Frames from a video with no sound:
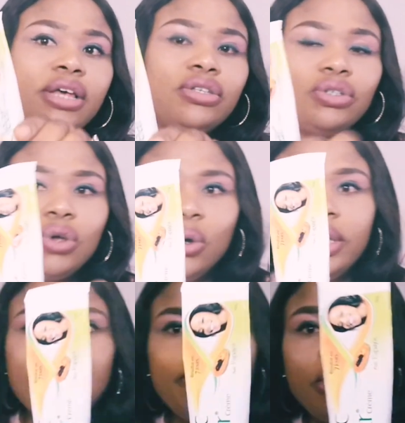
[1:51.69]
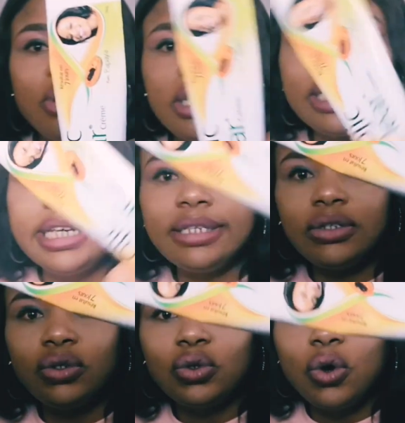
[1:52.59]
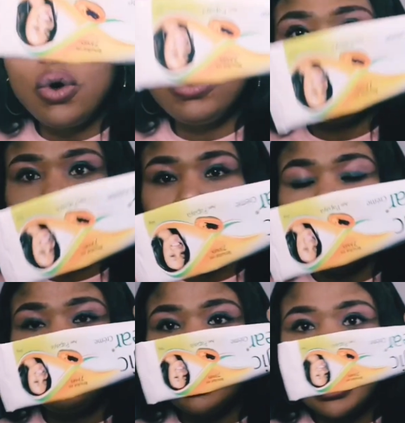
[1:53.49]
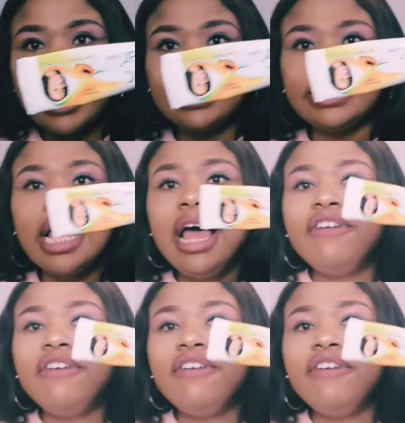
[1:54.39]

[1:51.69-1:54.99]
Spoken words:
So this product is so nice.